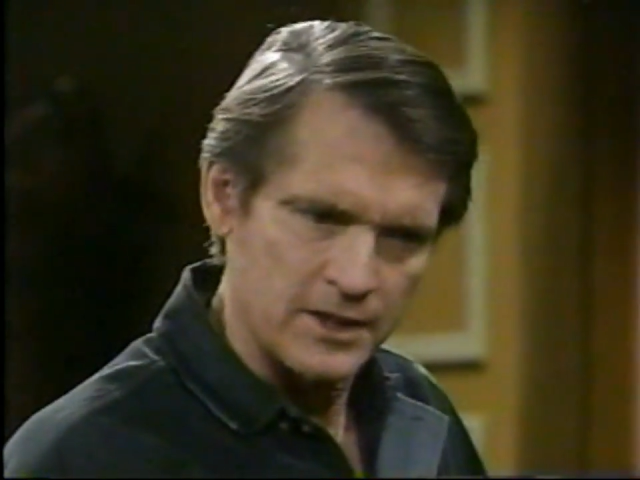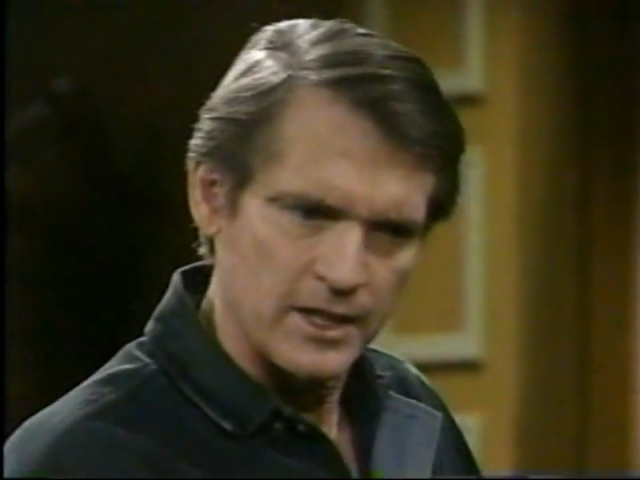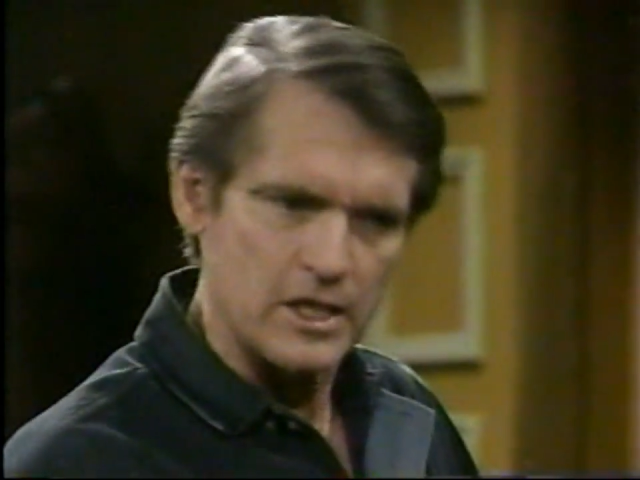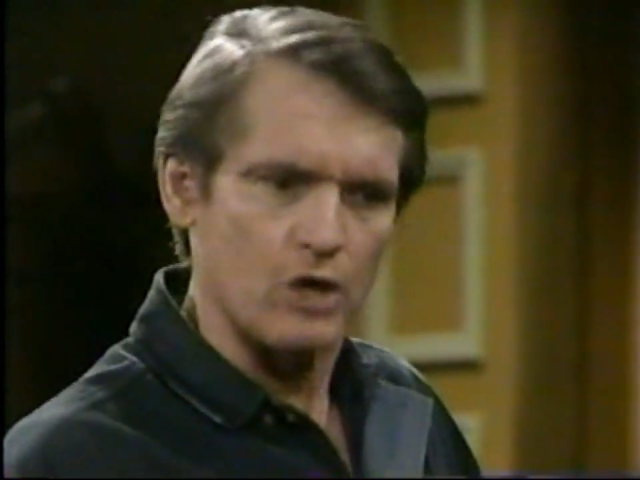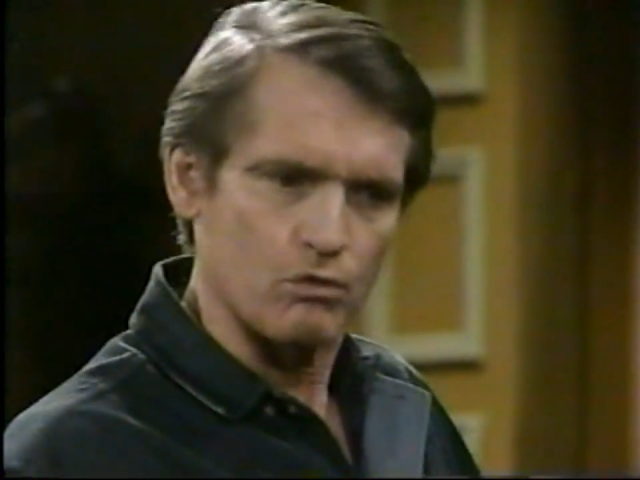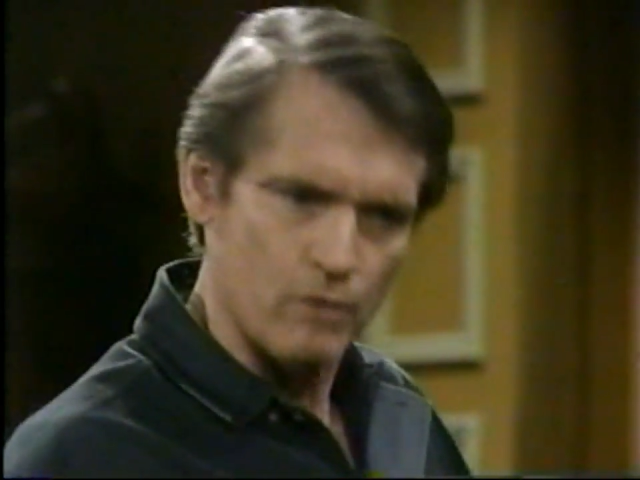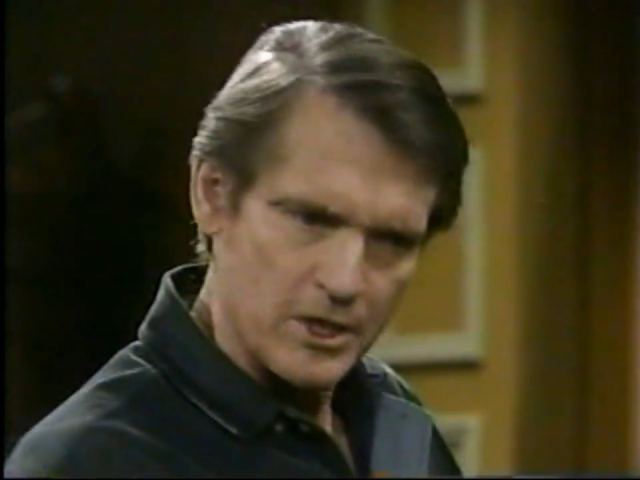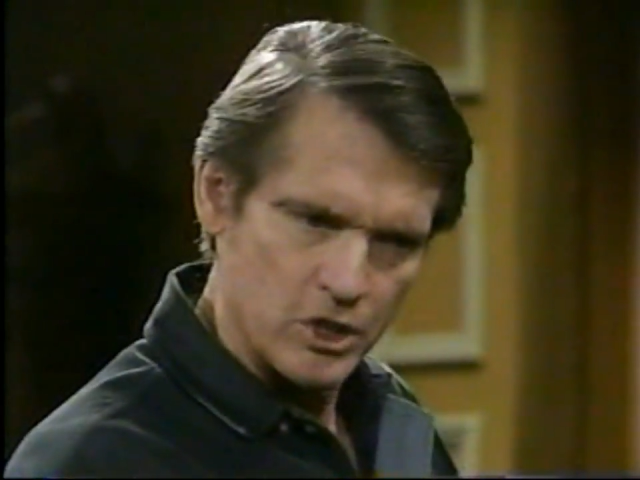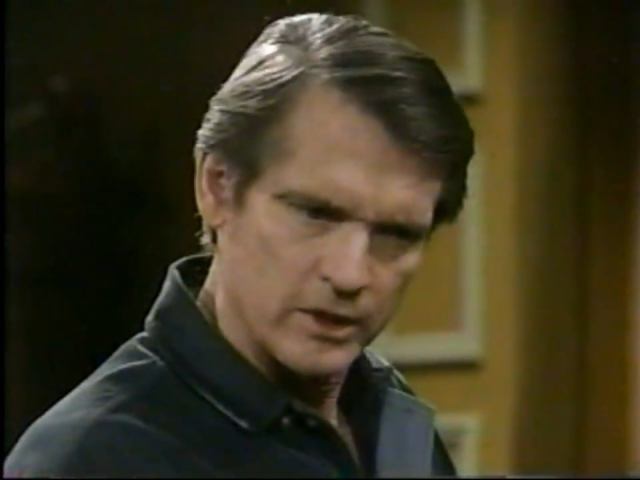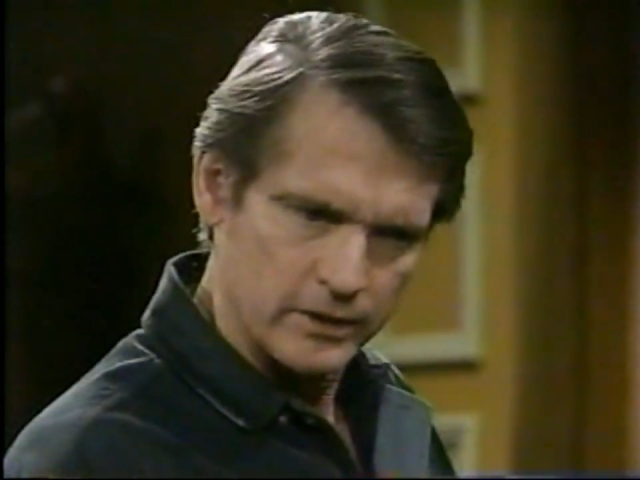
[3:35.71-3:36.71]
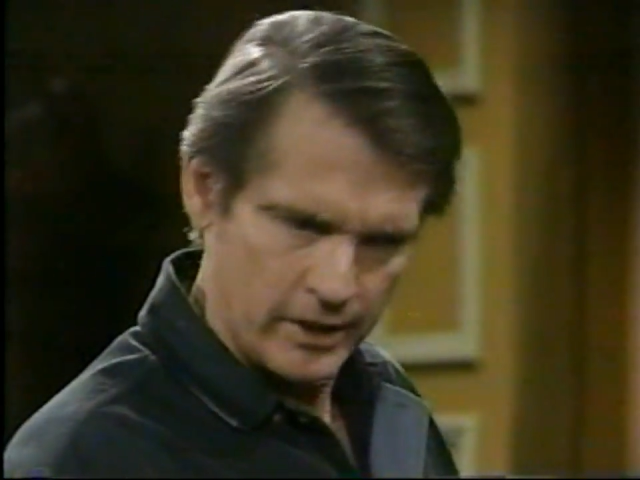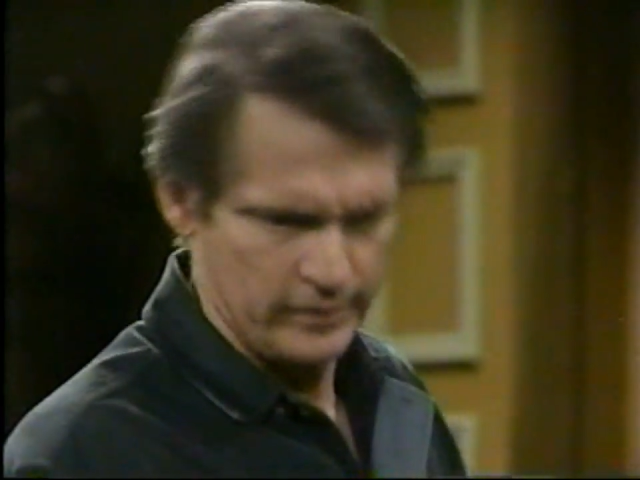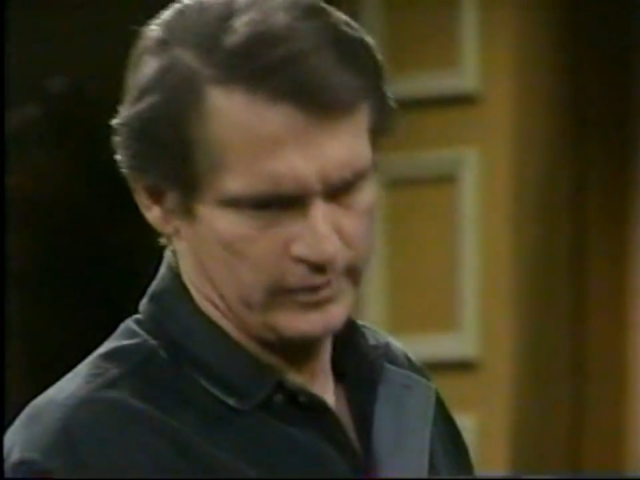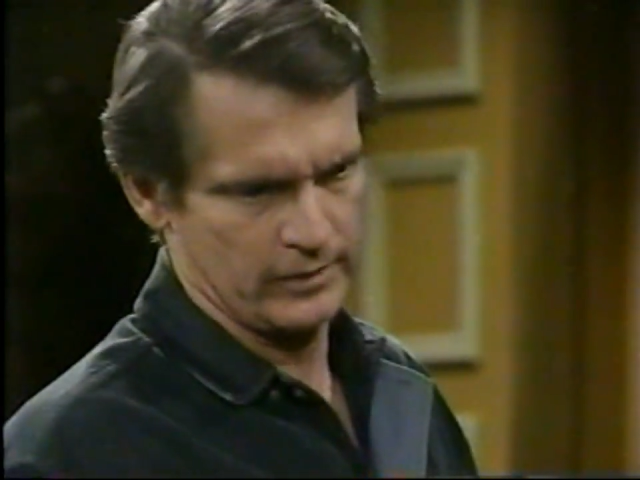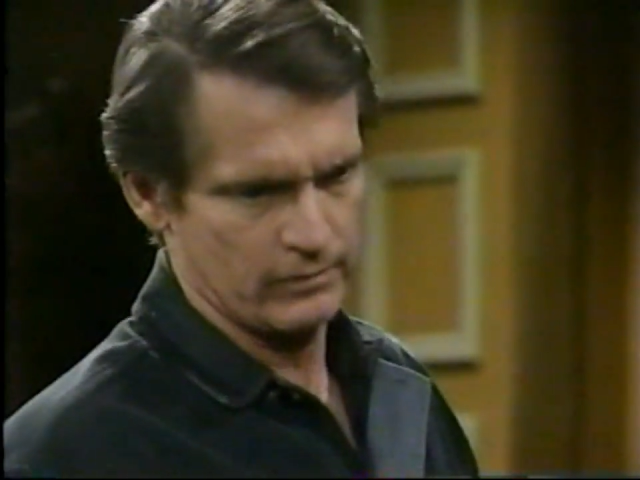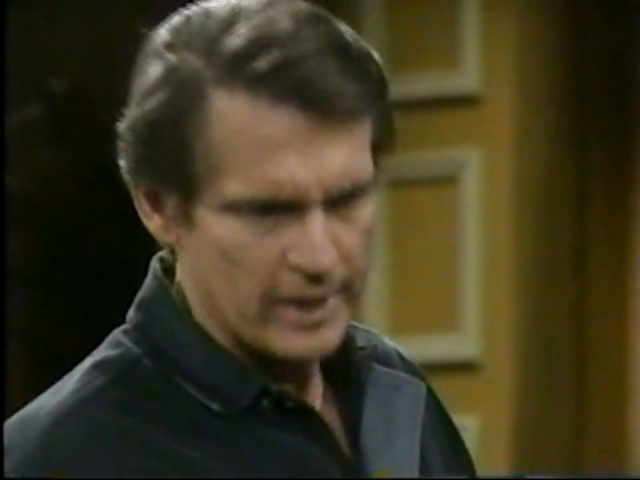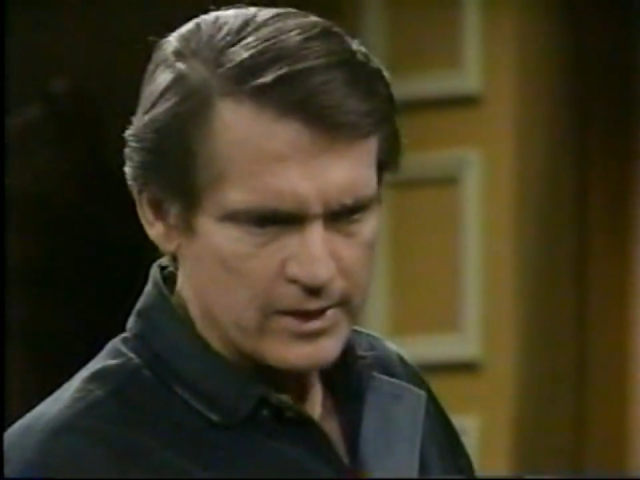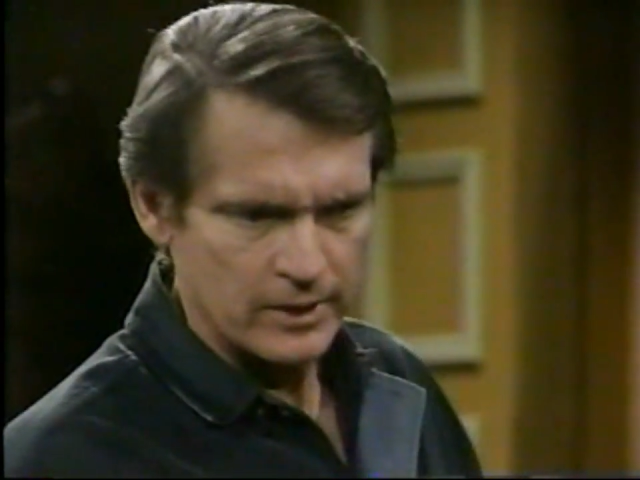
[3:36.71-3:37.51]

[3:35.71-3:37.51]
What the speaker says: think Reginald killed her, right?